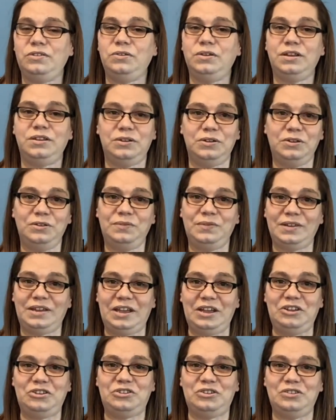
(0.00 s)
get
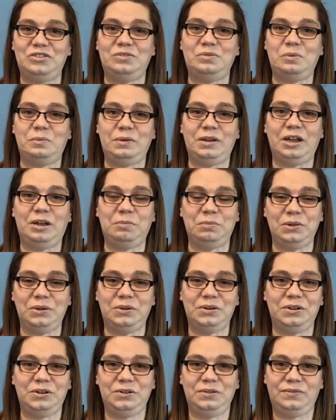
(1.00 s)
notifications when we upload
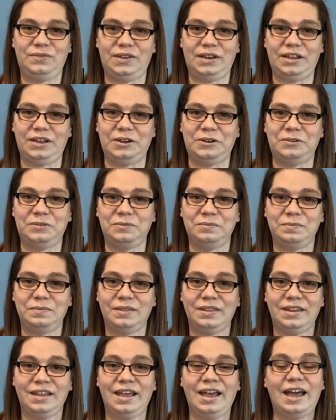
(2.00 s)
a new video.
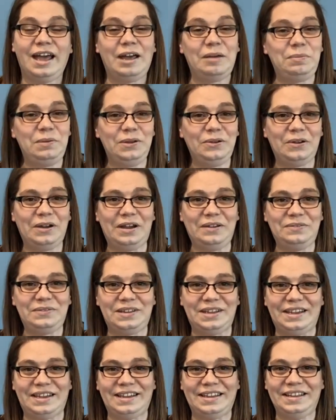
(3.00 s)
Happy
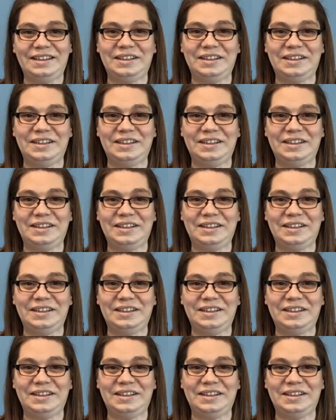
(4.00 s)
crafting!